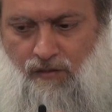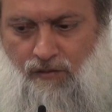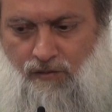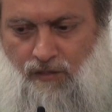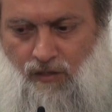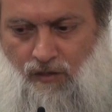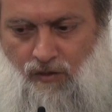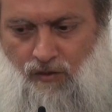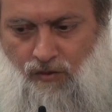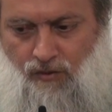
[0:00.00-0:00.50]

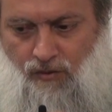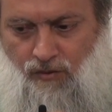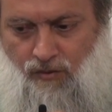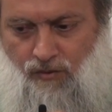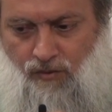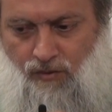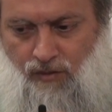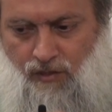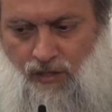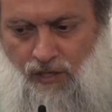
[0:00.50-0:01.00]
So
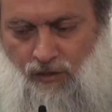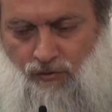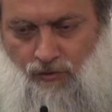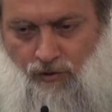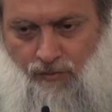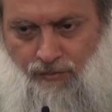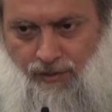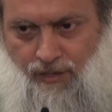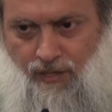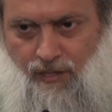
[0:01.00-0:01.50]
he
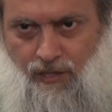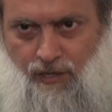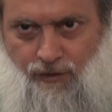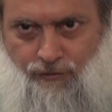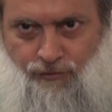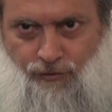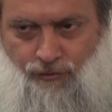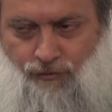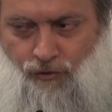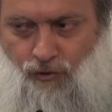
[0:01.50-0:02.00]
will be
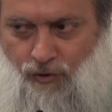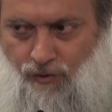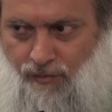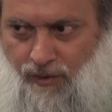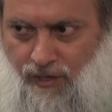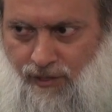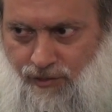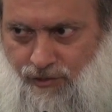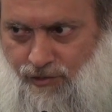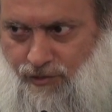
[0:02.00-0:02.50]
there for 4
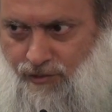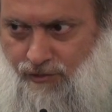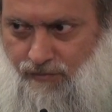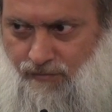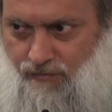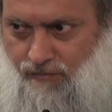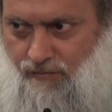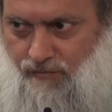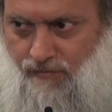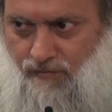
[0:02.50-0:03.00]
months.
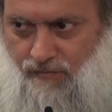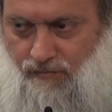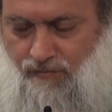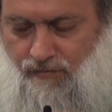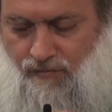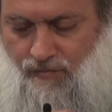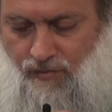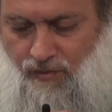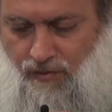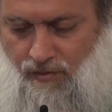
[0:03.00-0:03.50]

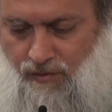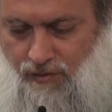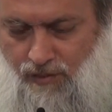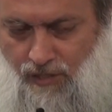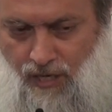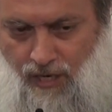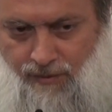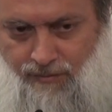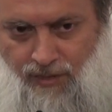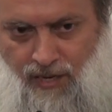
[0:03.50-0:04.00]

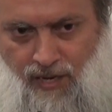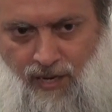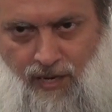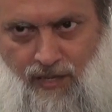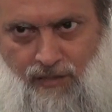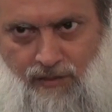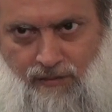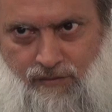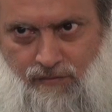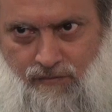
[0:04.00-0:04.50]

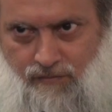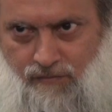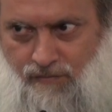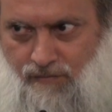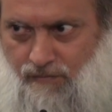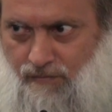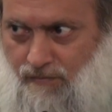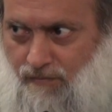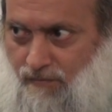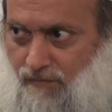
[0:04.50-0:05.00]
Sha'ban,
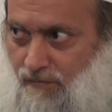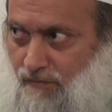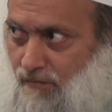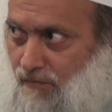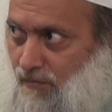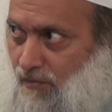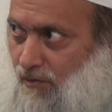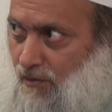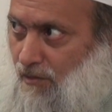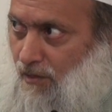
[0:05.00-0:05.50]

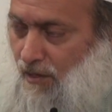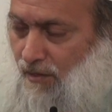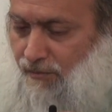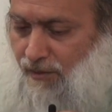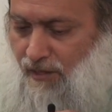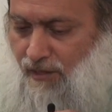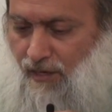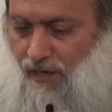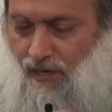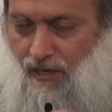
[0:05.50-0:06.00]

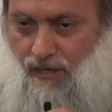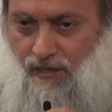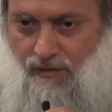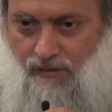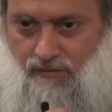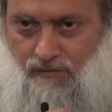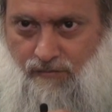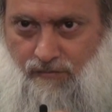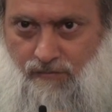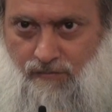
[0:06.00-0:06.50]

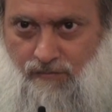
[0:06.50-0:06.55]
Ramadan,